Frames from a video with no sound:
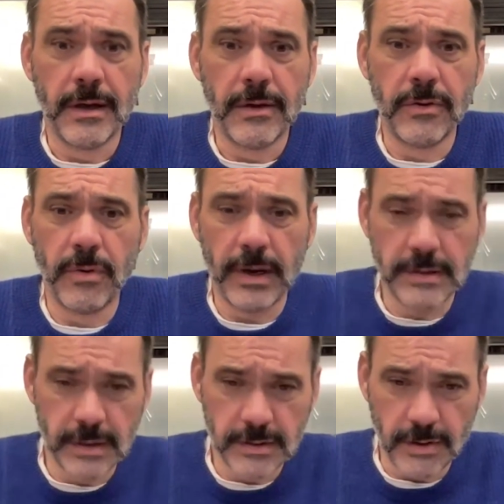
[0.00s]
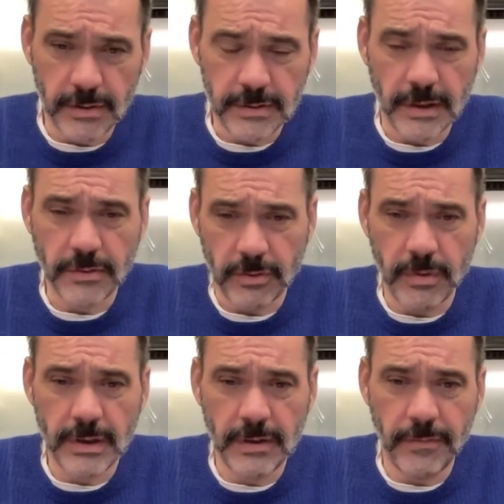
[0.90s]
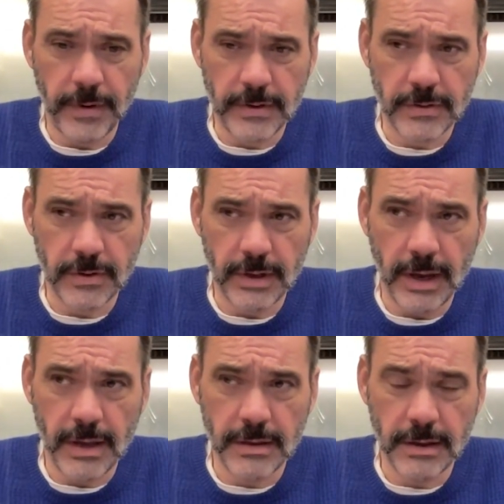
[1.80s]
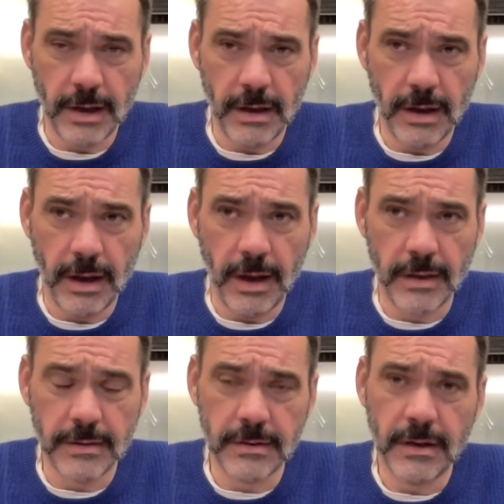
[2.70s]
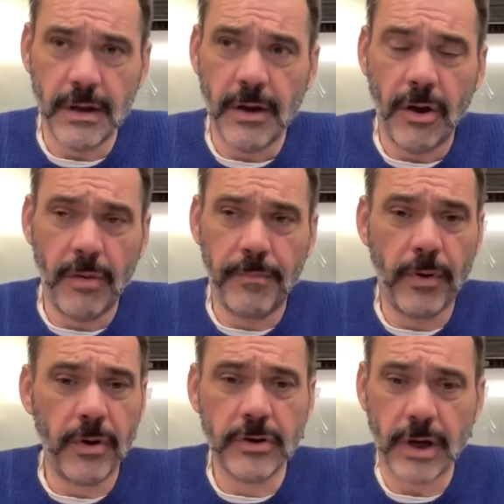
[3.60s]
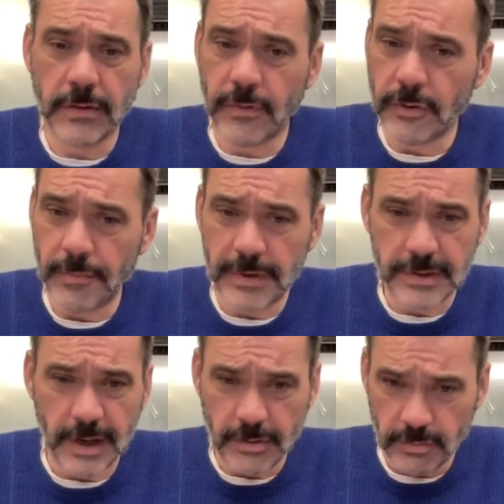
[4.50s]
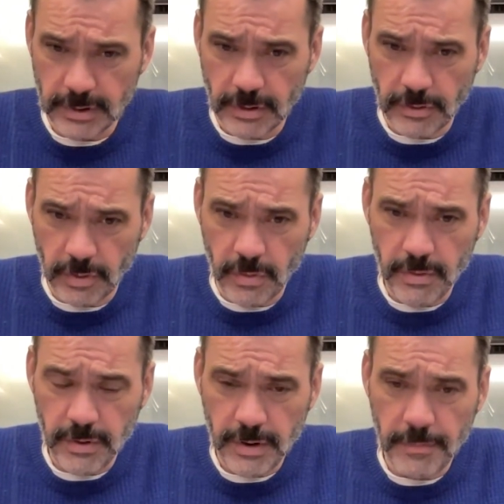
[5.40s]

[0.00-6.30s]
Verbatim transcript: your existence as a creative person and and apologize for the mistake you didn't know.